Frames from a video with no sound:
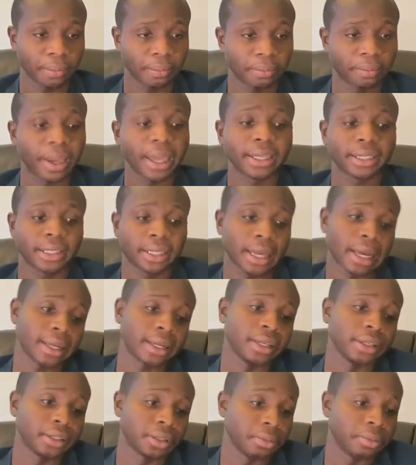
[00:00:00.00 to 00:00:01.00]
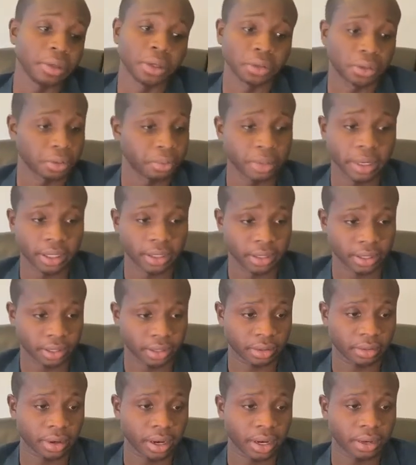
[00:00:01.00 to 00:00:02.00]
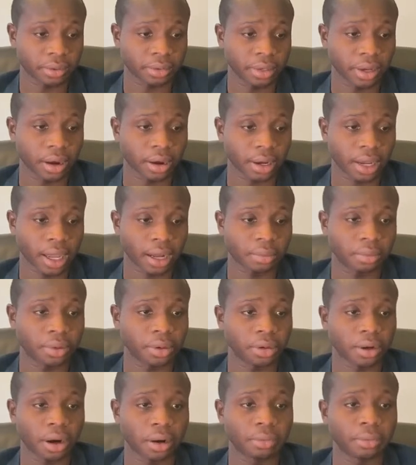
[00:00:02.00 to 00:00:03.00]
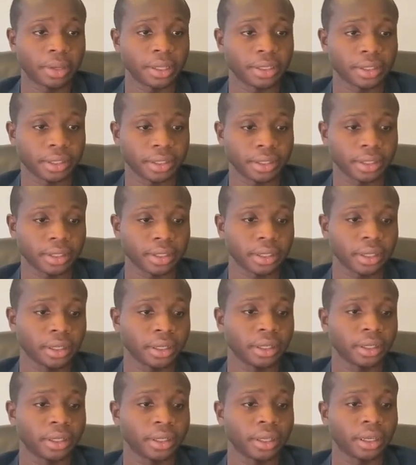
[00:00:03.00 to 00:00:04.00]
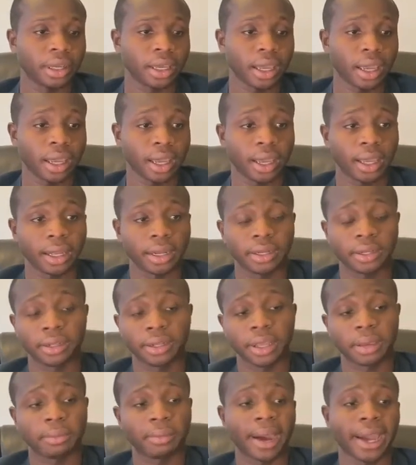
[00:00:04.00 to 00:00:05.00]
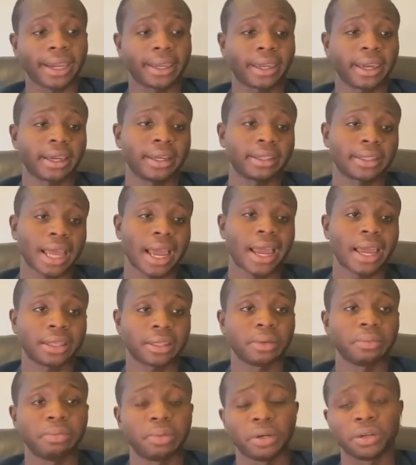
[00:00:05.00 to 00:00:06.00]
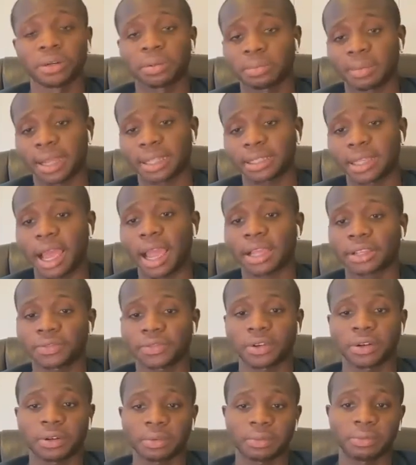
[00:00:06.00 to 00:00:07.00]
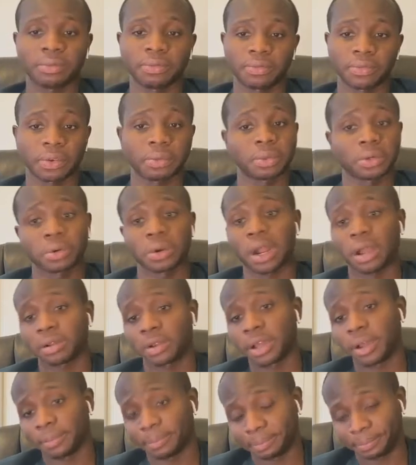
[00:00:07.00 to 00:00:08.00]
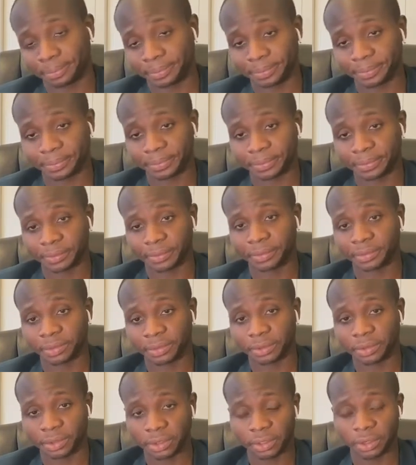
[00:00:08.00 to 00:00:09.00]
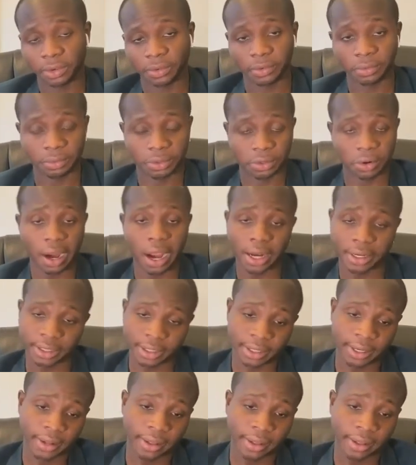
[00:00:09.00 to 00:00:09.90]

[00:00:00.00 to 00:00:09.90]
basically I needed to build the business, right? We all got to build our business. And in my case, I had to build my tax firm from the ground up, from scratch.